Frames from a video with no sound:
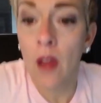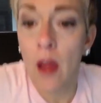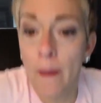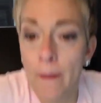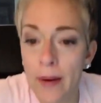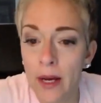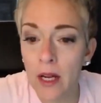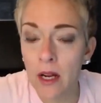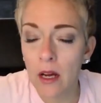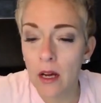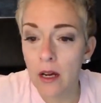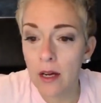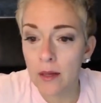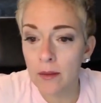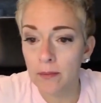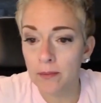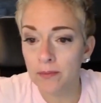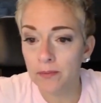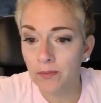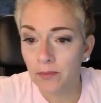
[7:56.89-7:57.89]
But
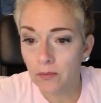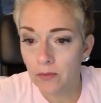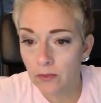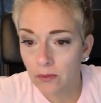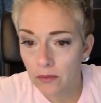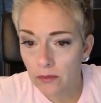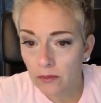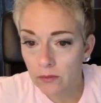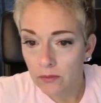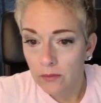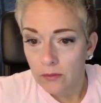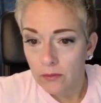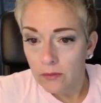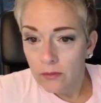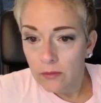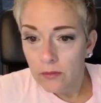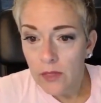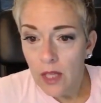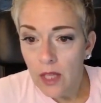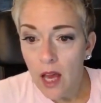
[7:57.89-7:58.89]
I'm
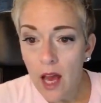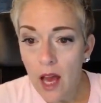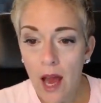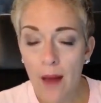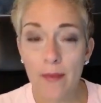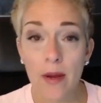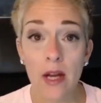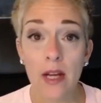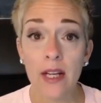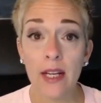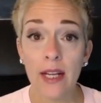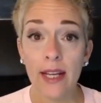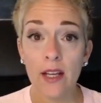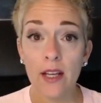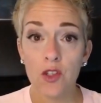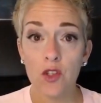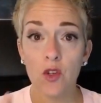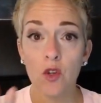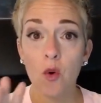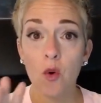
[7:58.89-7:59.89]
not going to answer